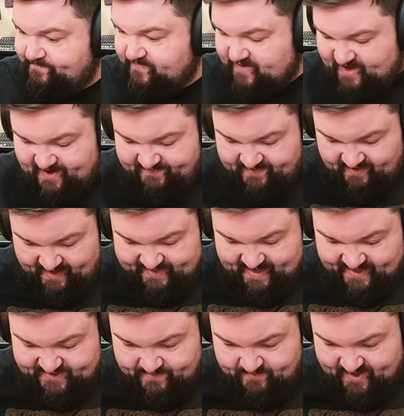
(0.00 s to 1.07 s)
I feel like I
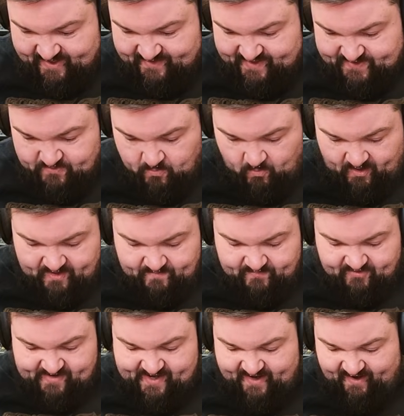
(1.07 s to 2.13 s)
should bring at least one
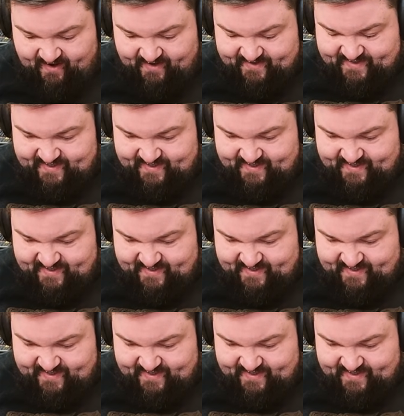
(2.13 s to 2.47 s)
precon